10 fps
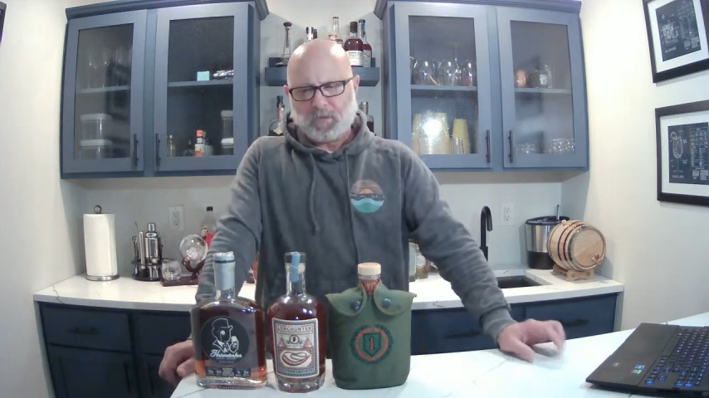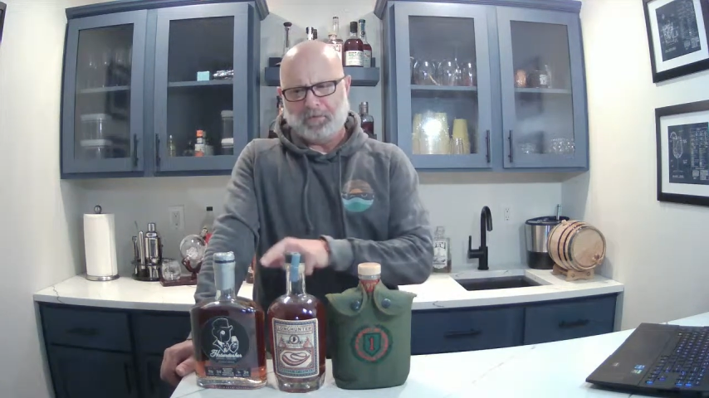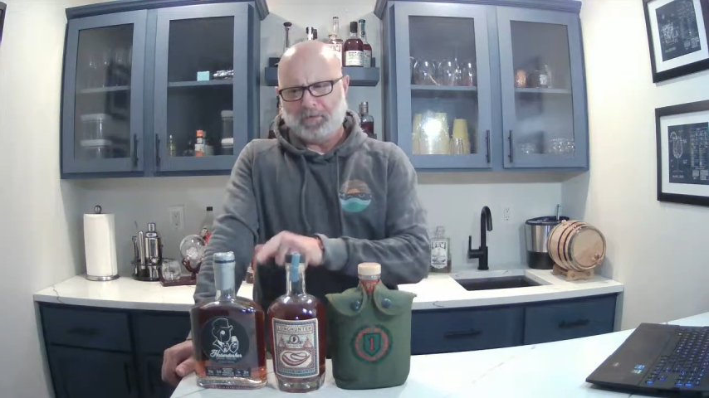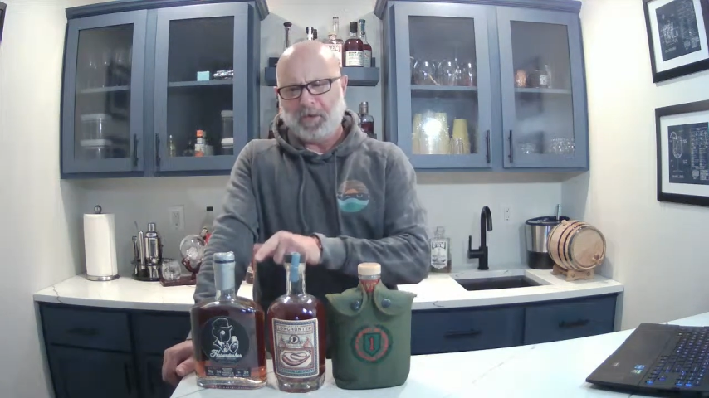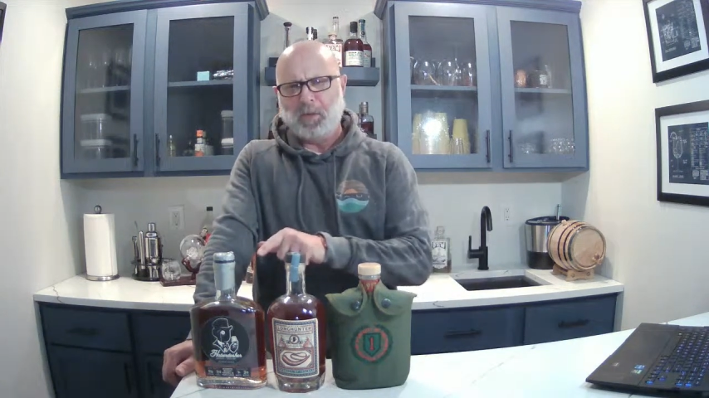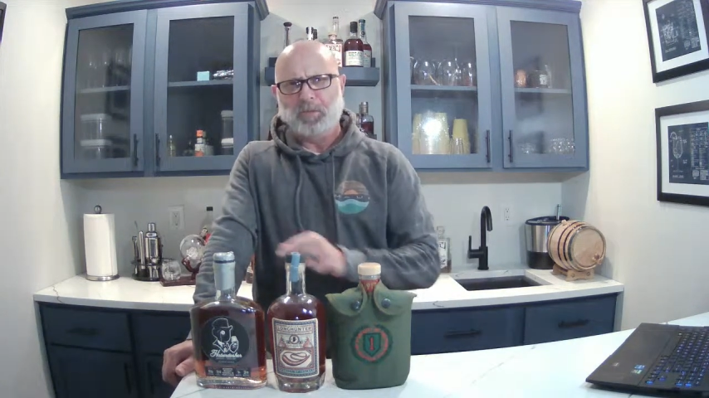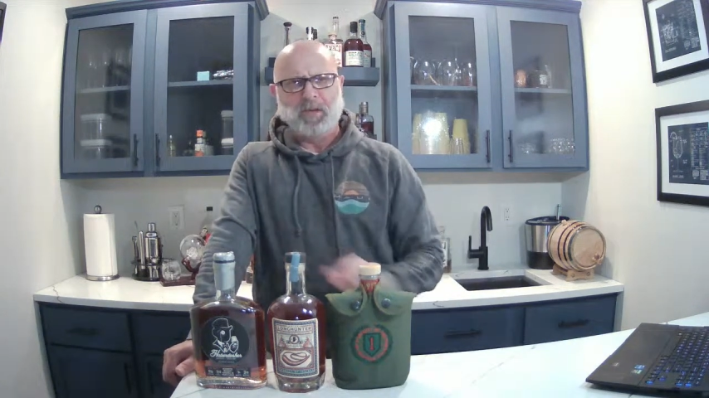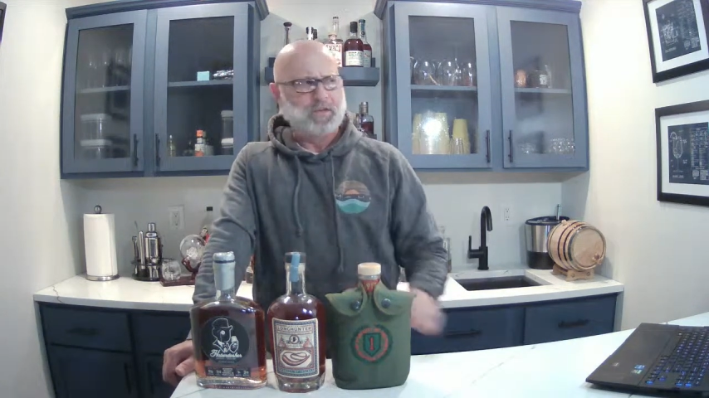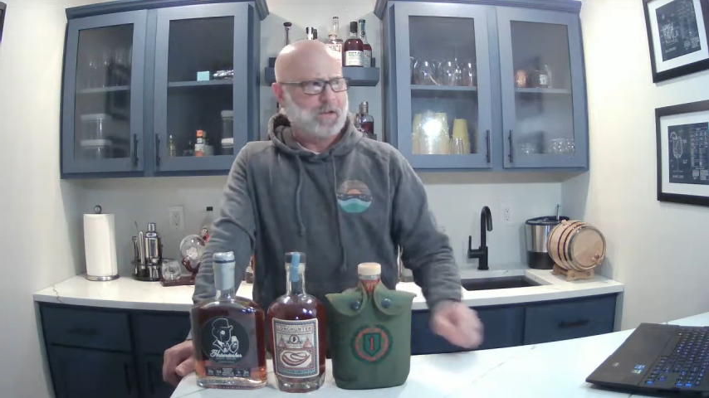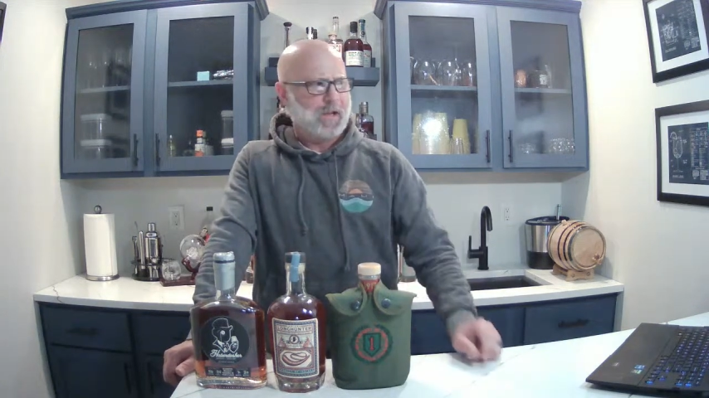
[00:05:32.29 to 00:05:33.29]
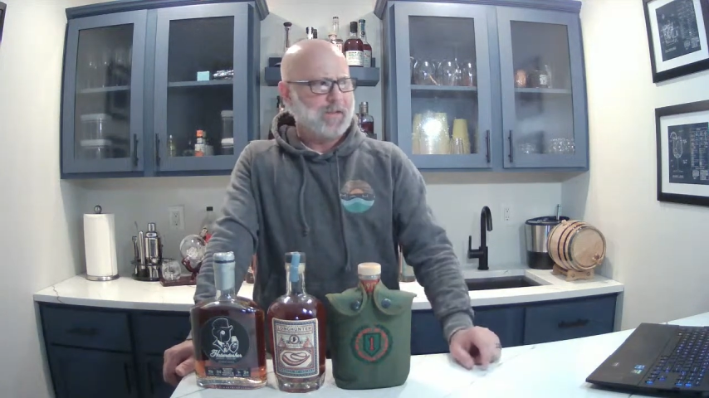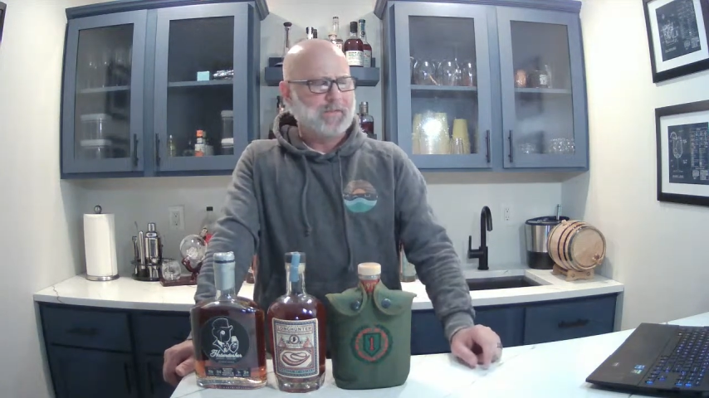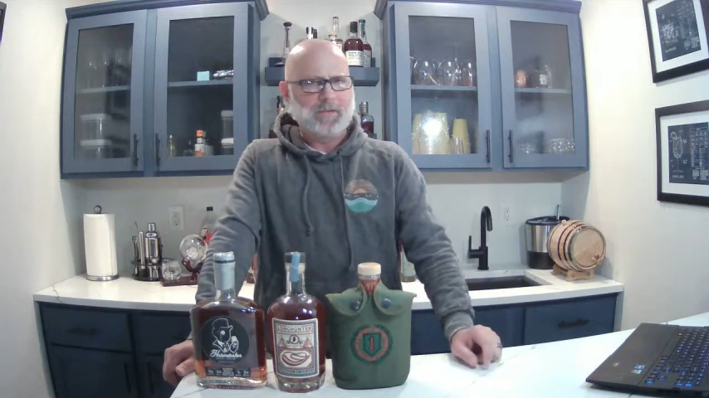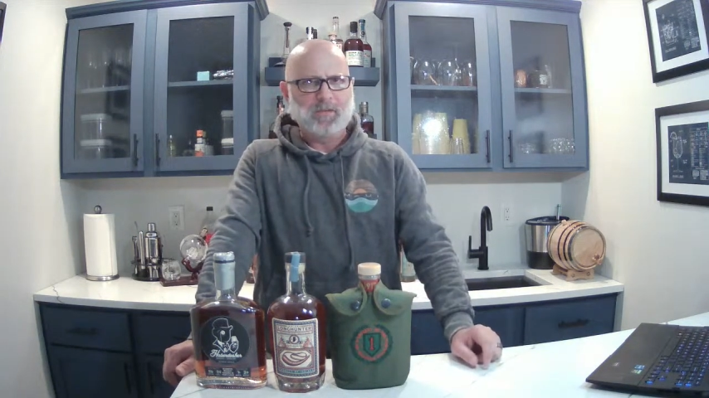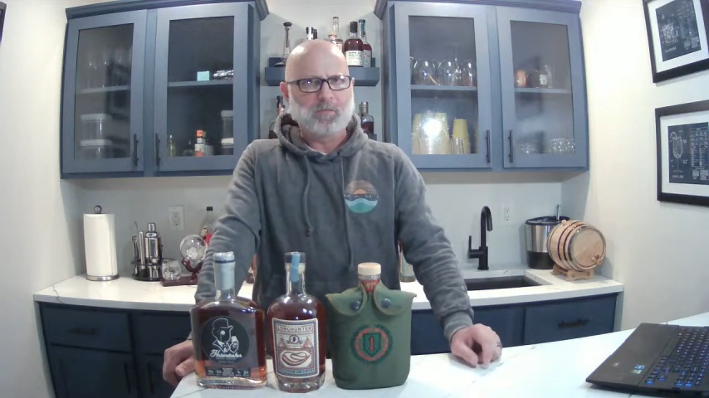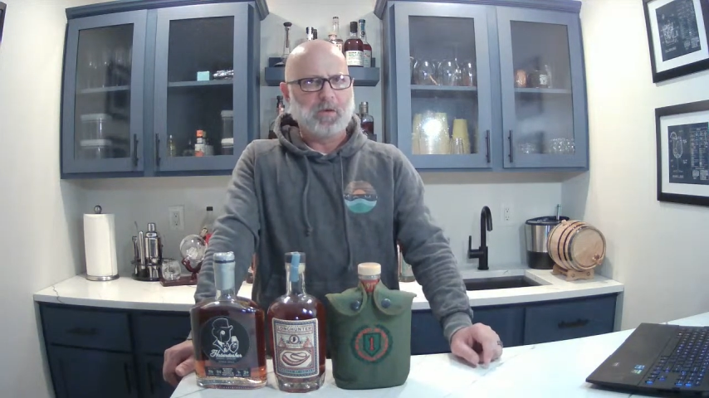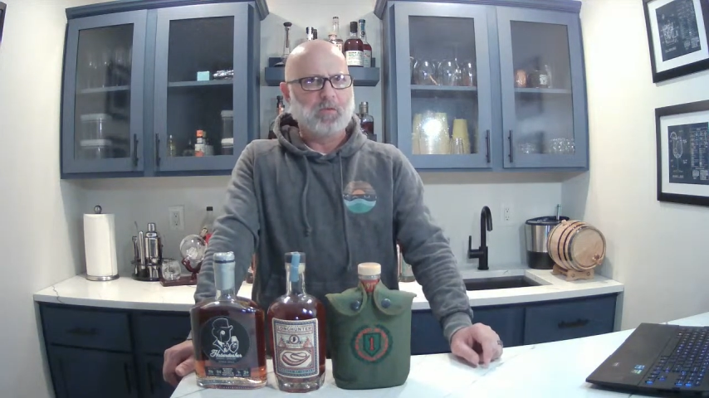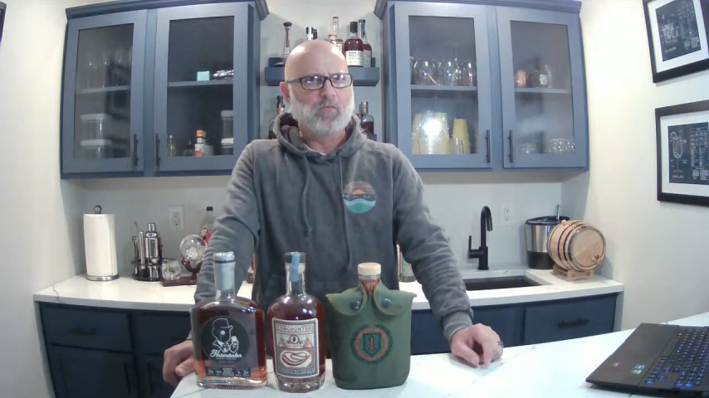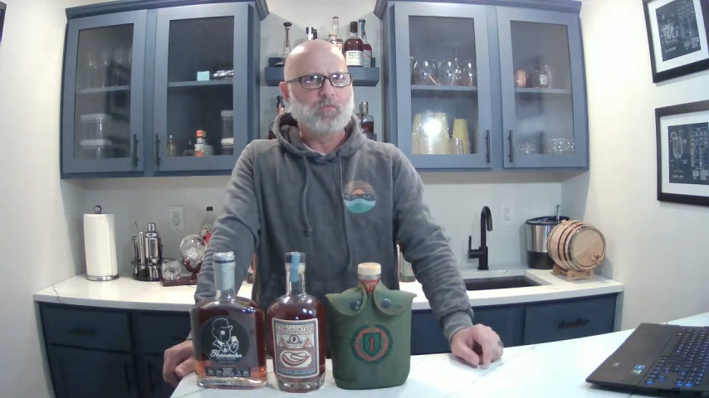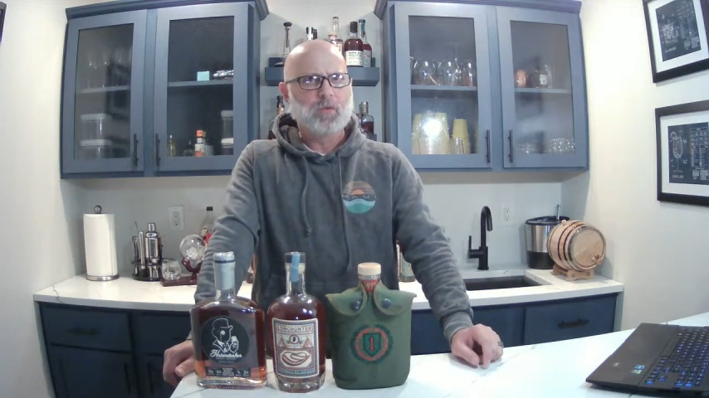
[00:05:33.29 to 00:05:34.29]
This has a ton of potential. I can see
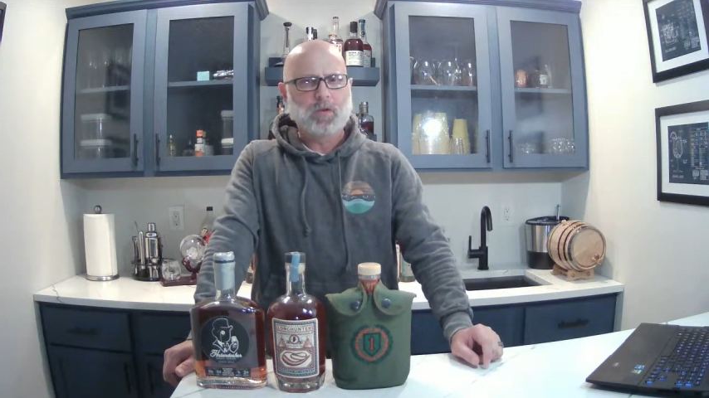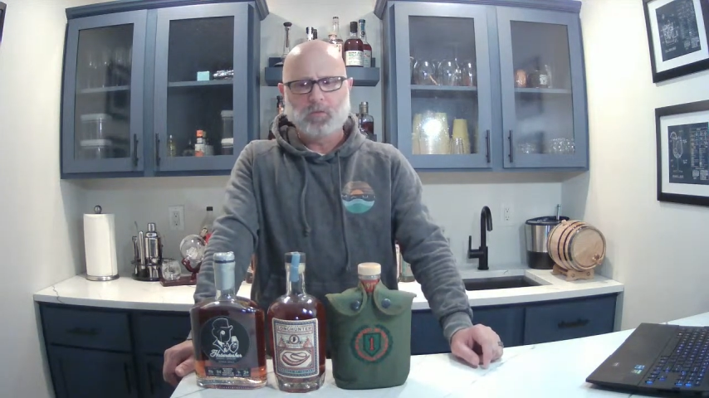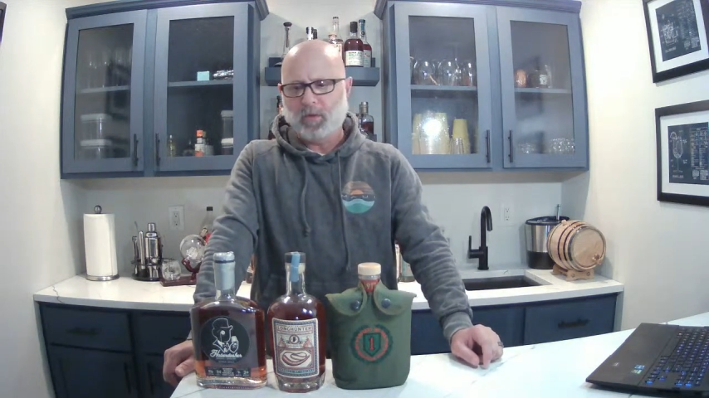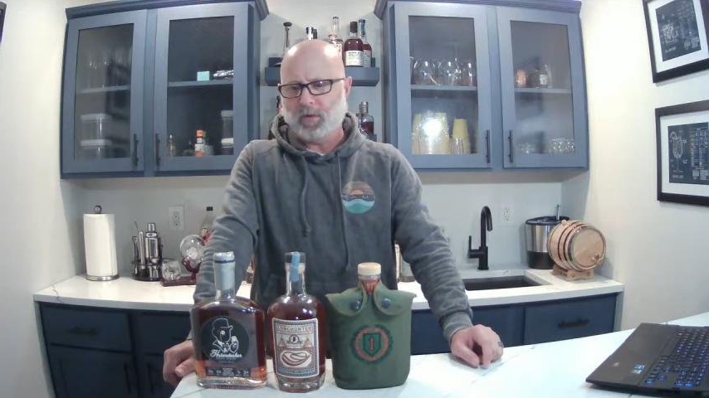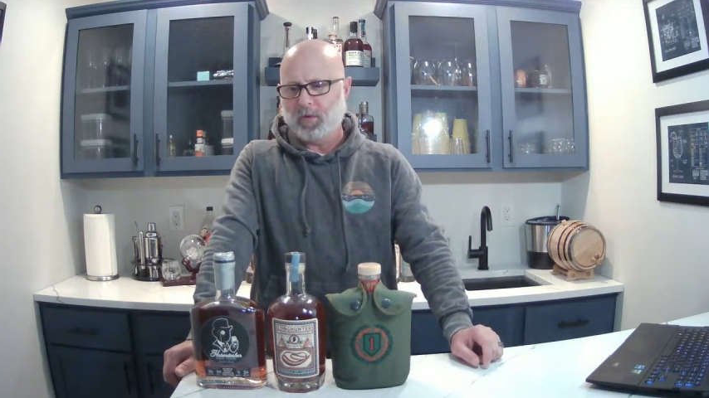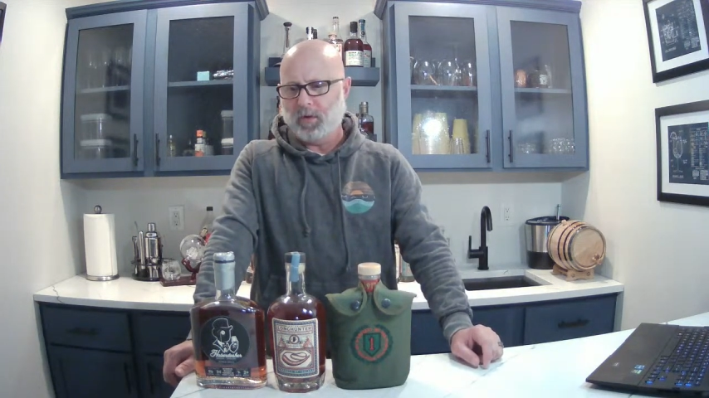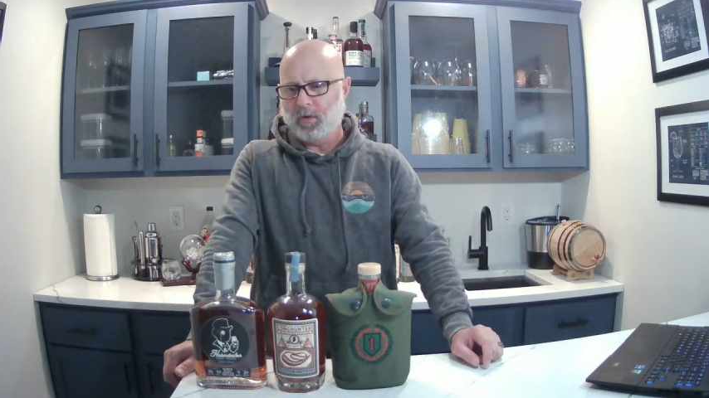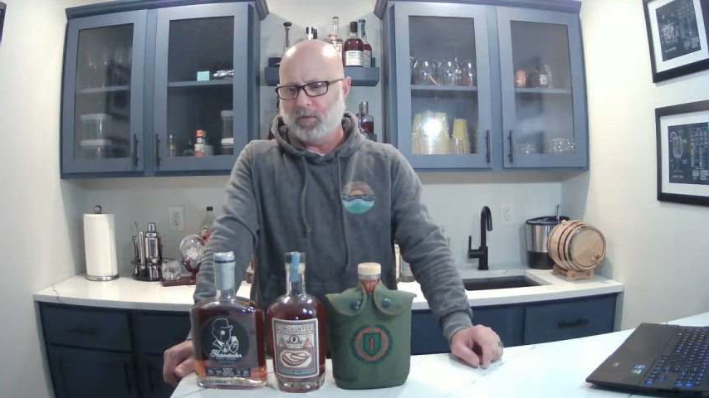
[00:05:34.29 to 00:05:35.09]
this being really really